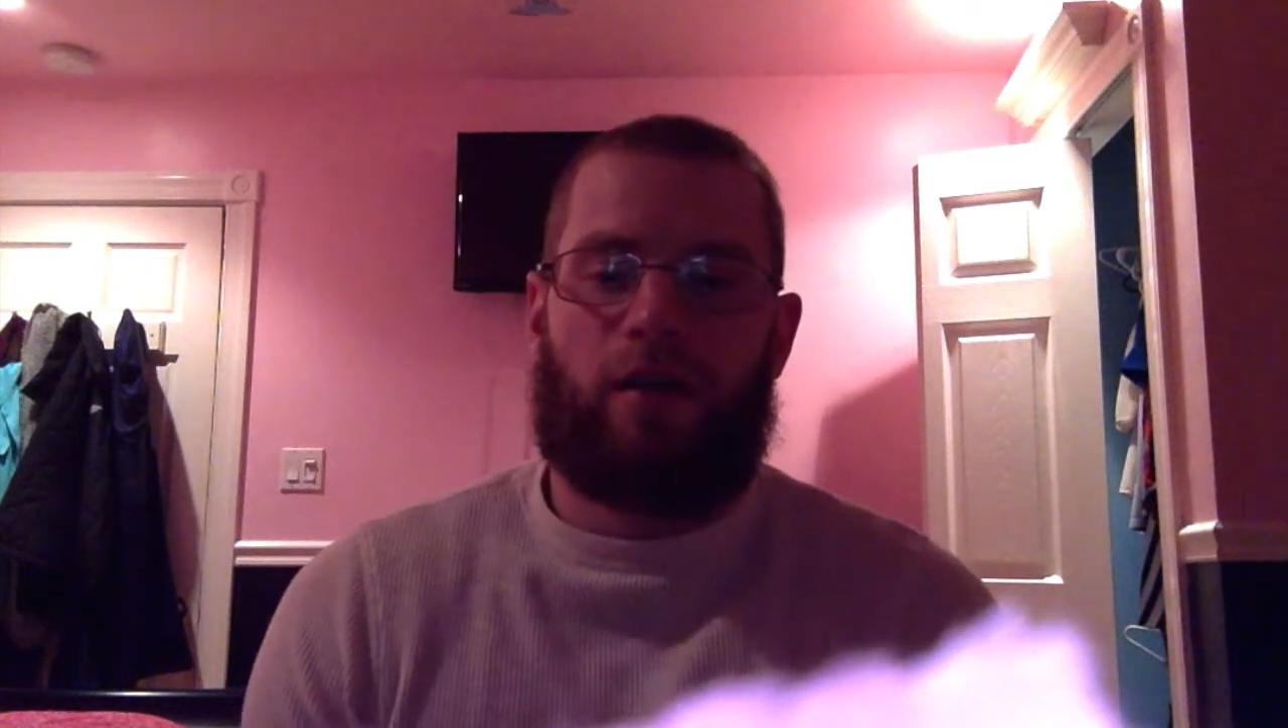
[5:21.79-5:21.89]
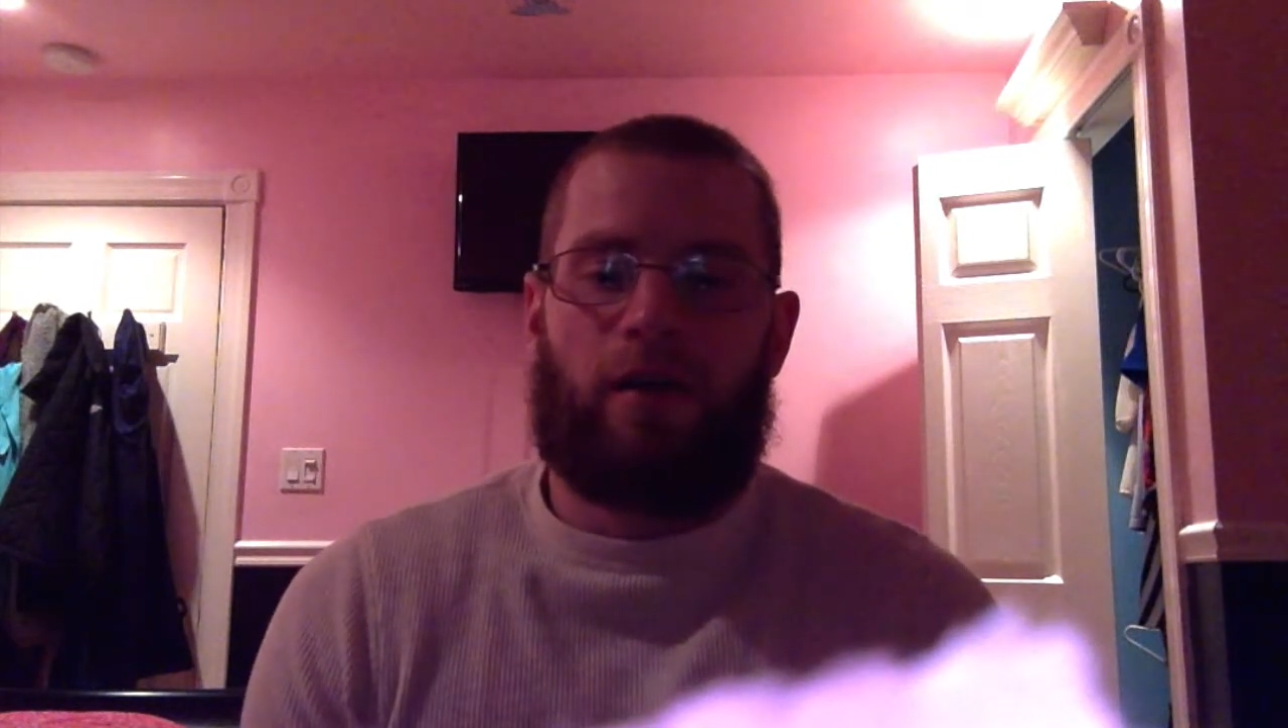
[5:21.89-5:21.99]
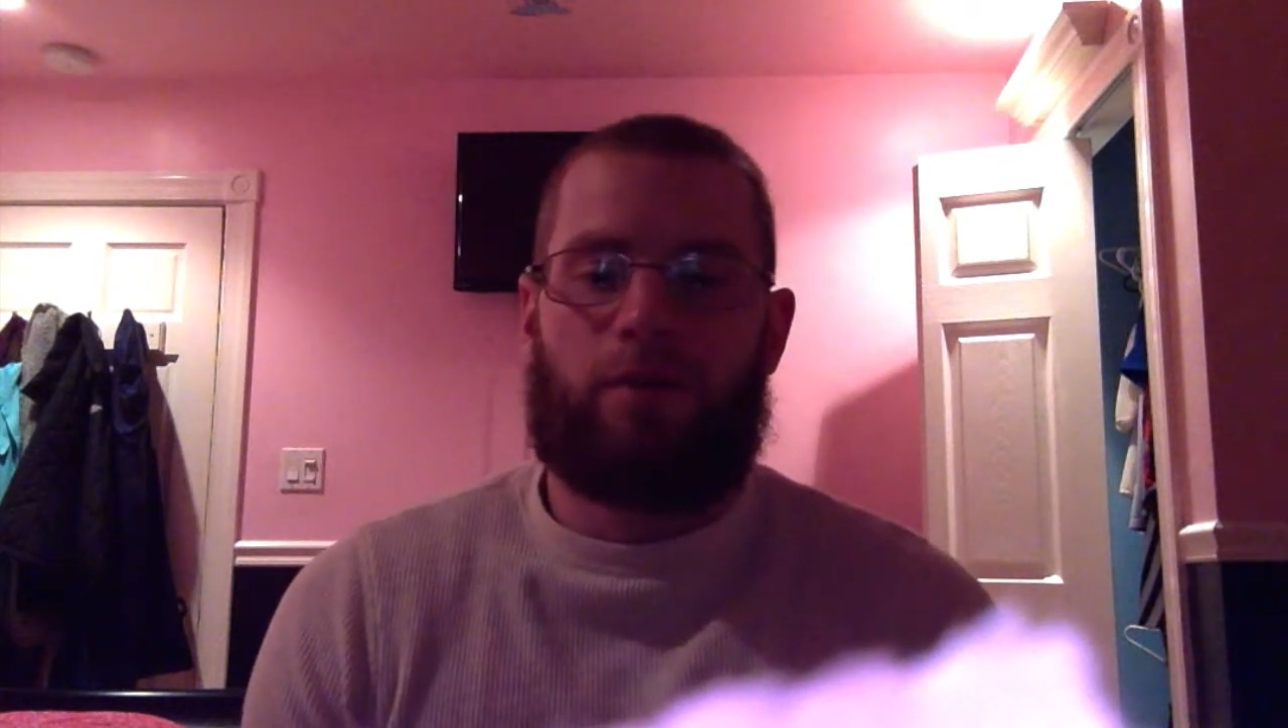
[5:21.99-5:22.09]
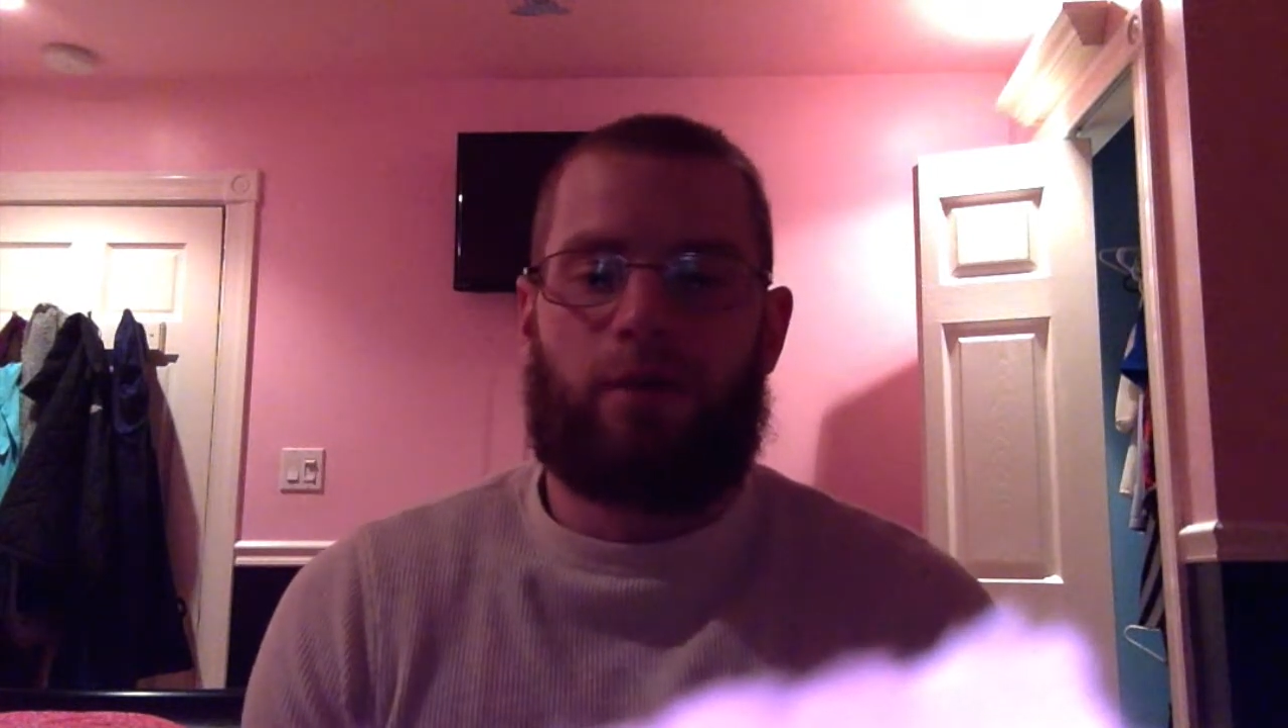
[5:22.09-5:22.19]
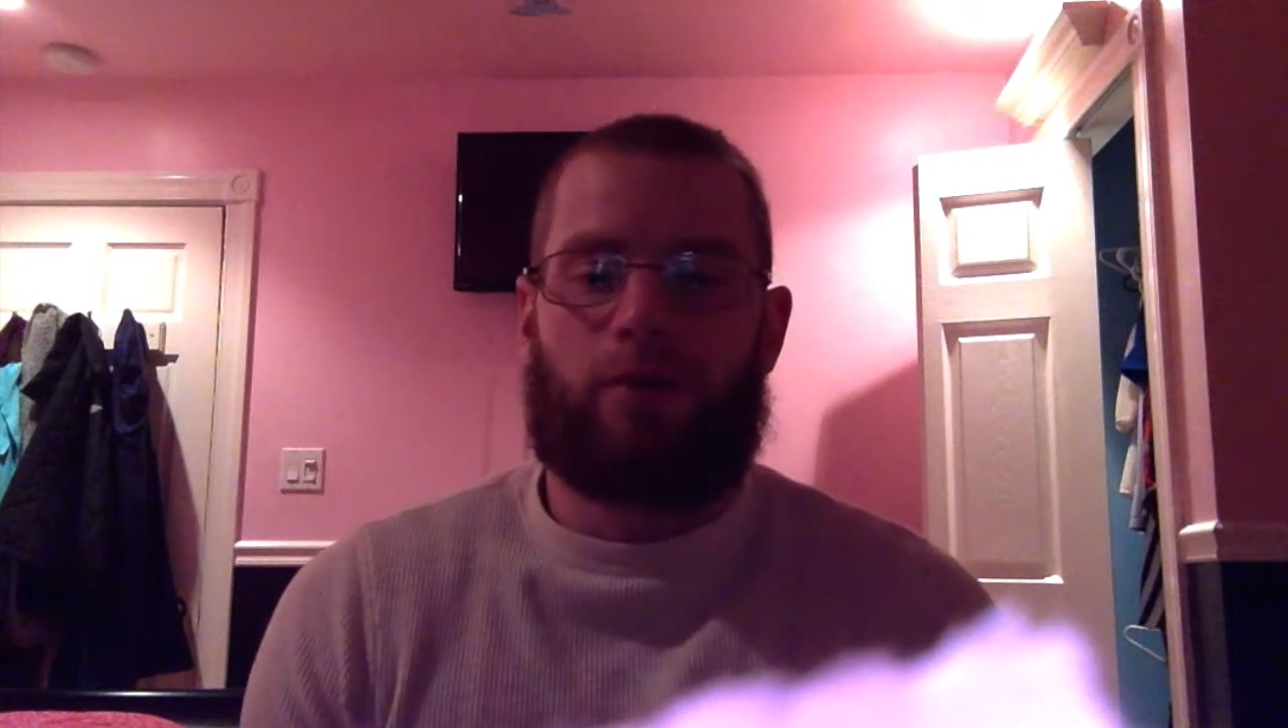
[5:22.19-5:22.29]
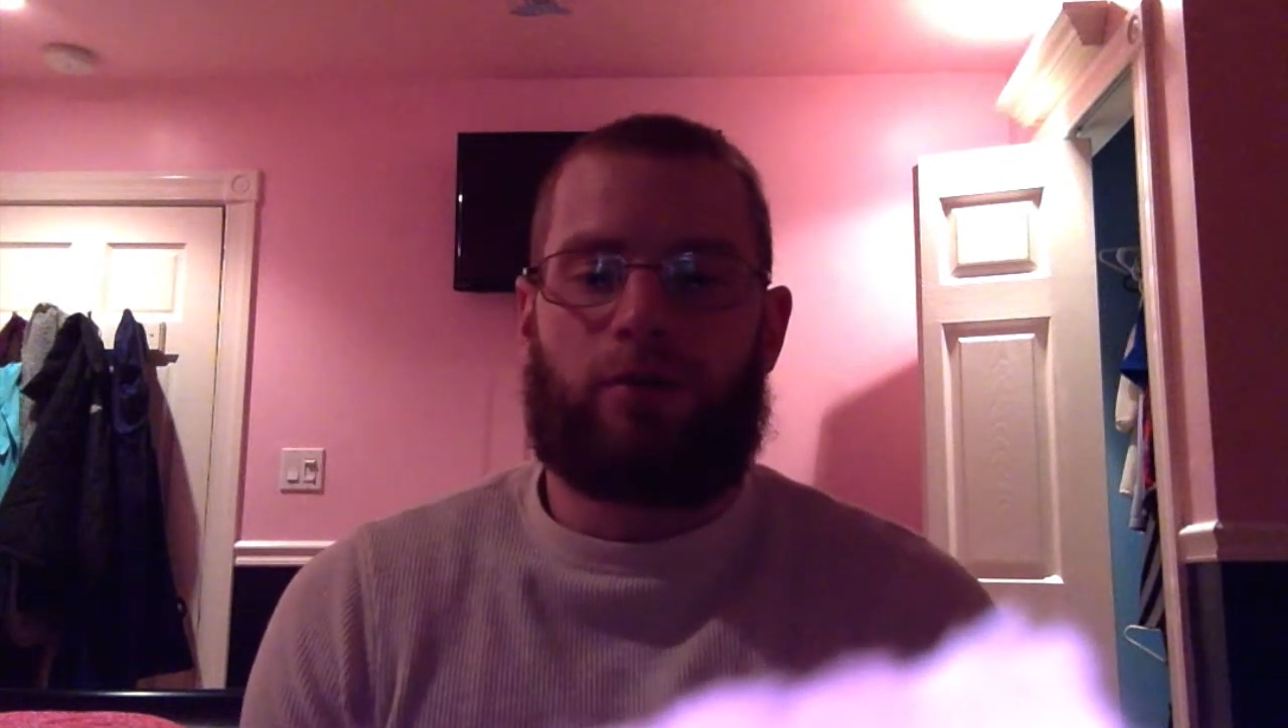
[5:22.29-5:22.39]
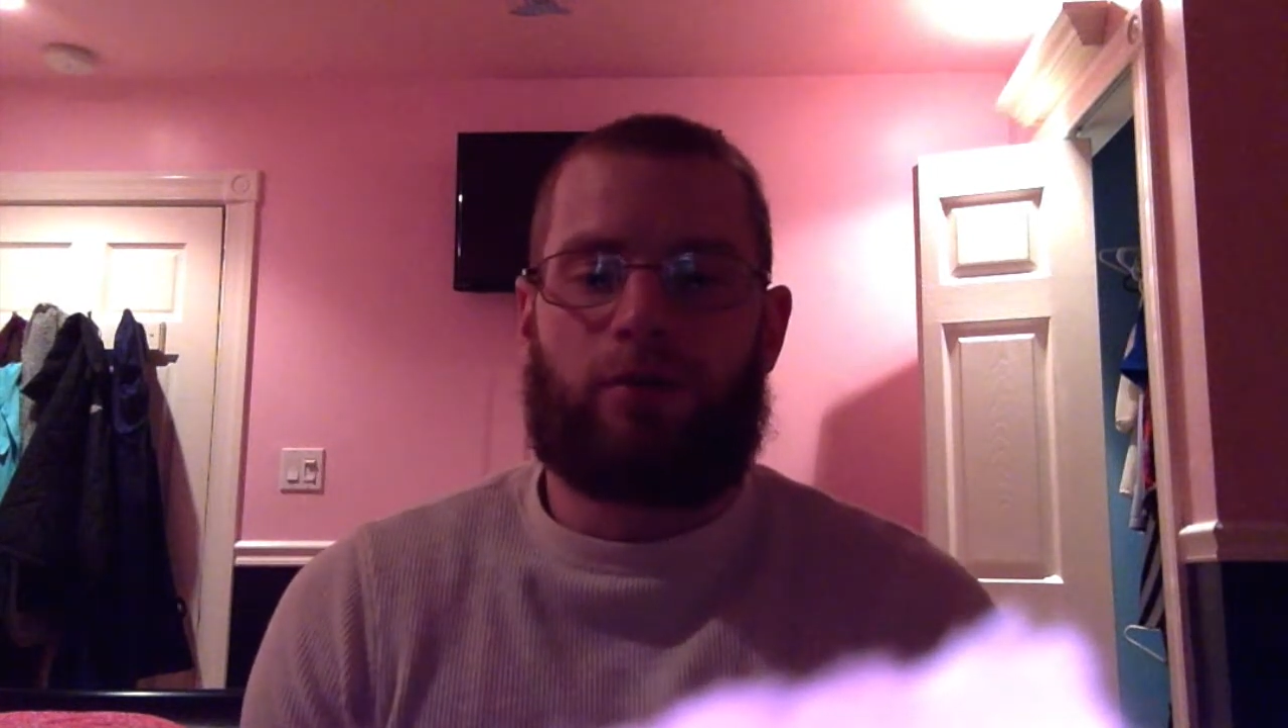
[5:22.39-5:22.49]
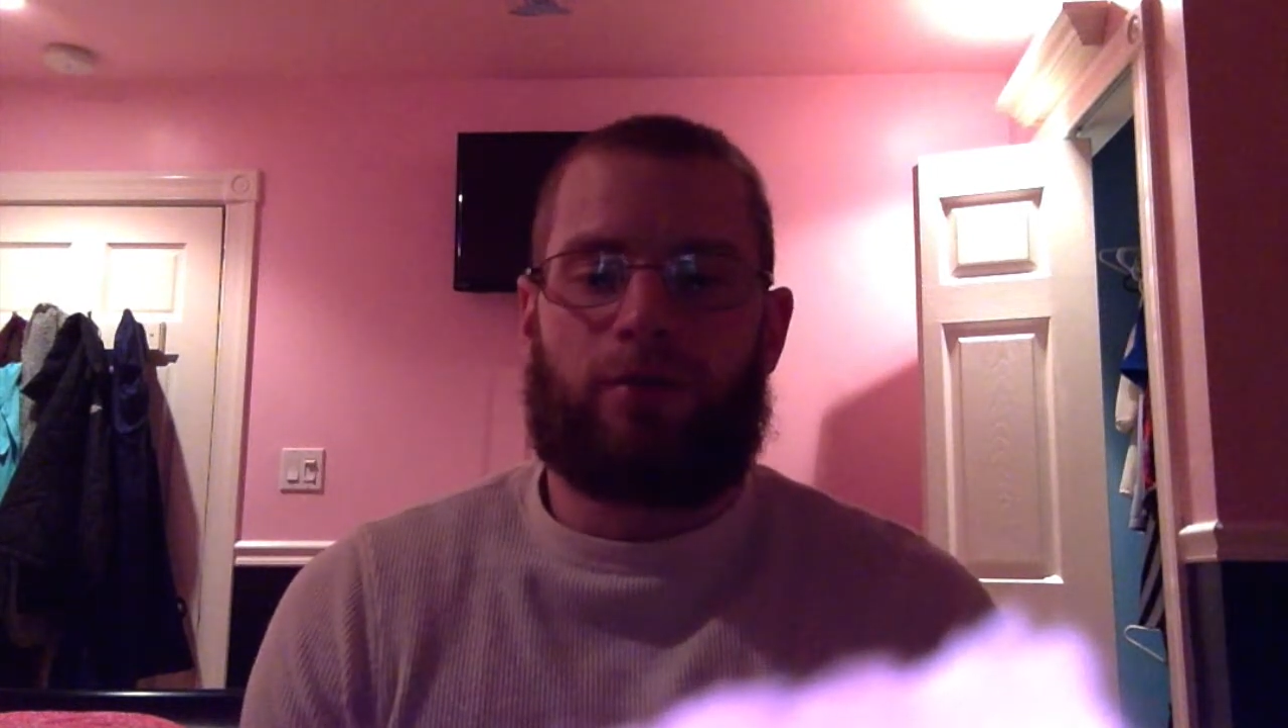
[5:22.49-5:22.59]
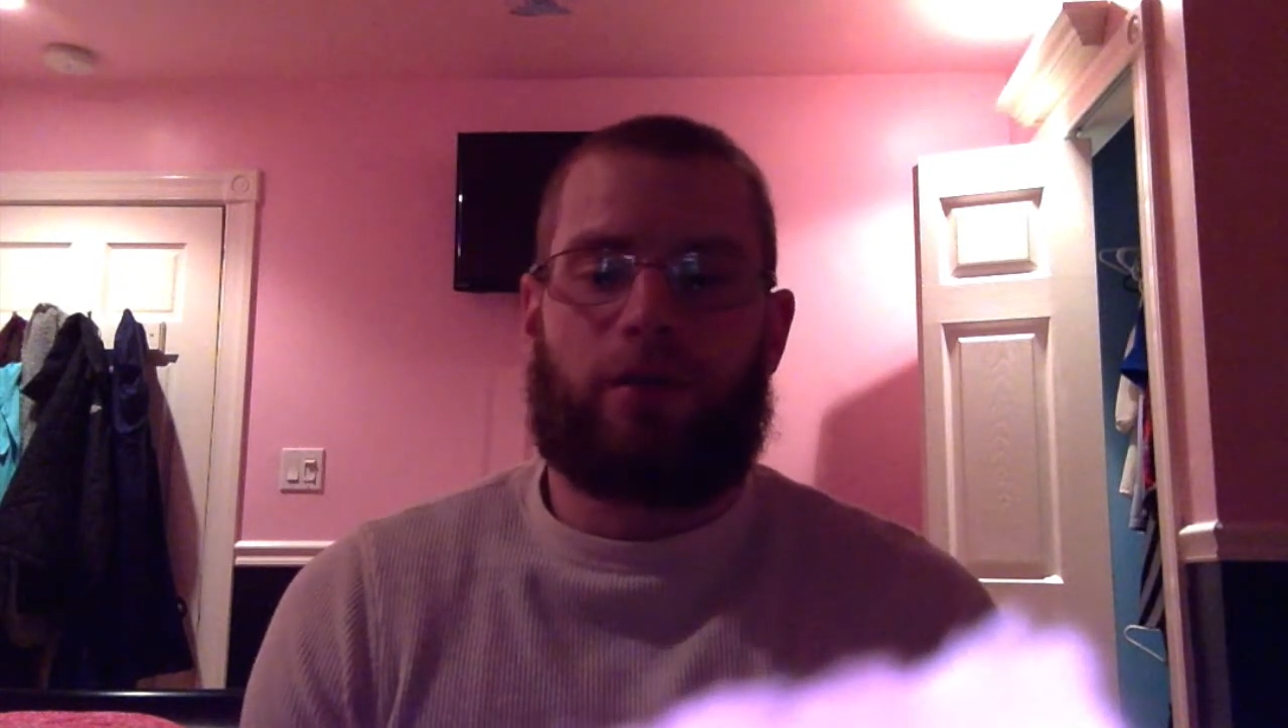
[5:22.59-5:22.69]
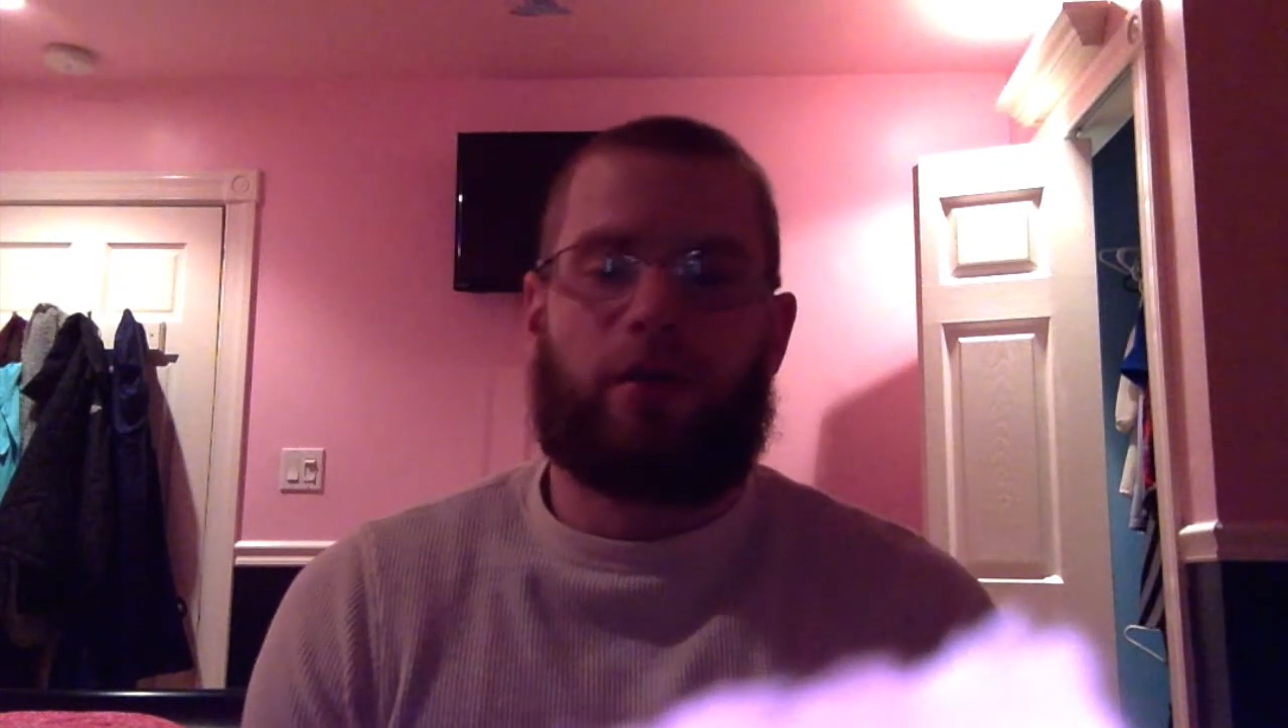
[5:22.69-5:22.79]
of both
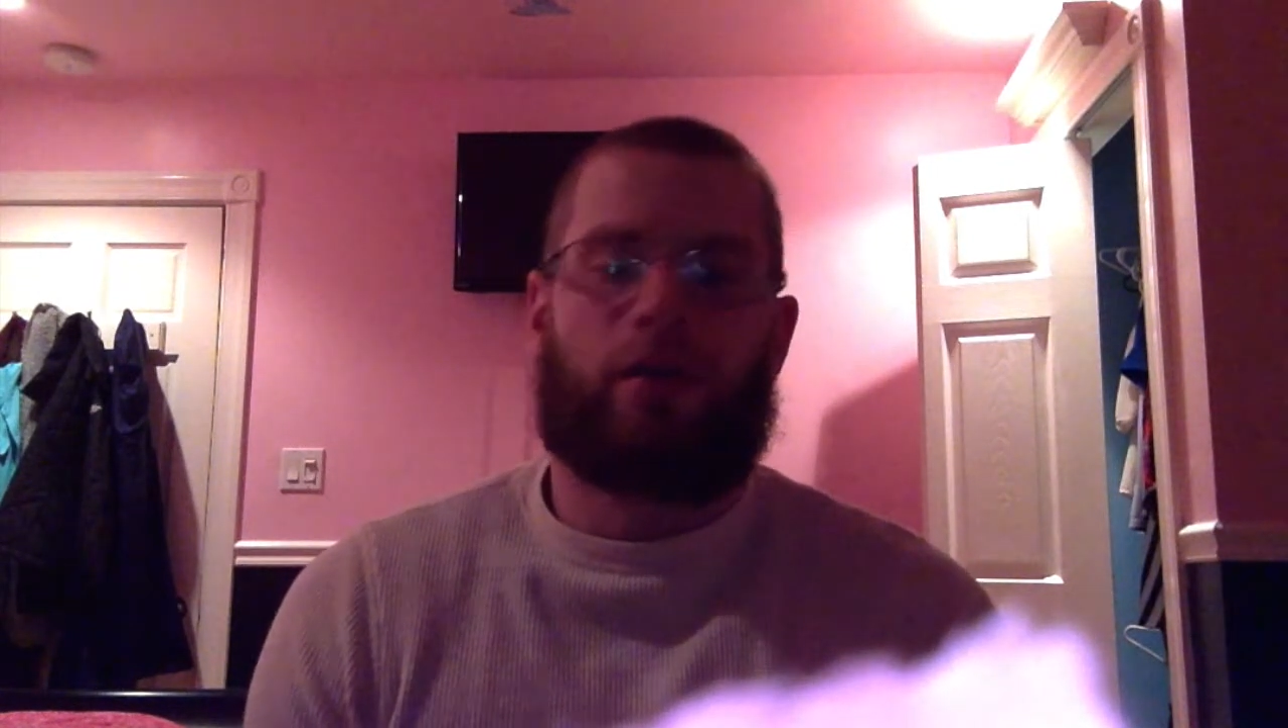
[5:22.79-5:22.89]
coronary